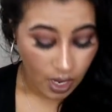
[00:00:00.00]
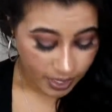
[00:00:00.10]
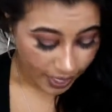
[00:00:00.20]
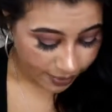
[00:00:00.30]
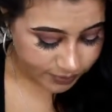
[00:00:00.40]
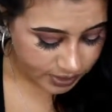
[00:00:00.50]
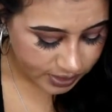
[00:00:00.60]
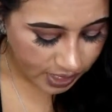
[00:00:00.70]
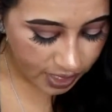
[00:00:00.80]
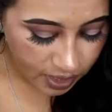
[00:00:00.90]
I have to
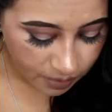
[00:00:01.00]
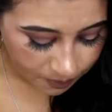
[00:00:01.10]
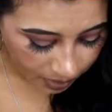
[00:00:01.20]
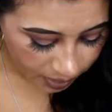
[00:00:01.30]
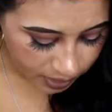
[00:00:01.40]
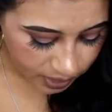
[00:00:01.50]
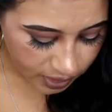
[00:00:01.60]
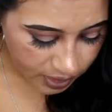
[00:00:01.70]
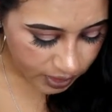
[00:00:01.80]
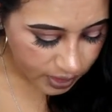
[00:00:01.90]
say
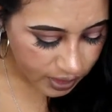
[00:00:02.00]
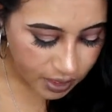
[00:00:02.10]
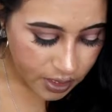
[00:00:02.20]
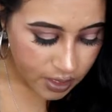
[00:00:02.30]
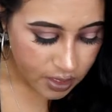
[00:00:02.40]
my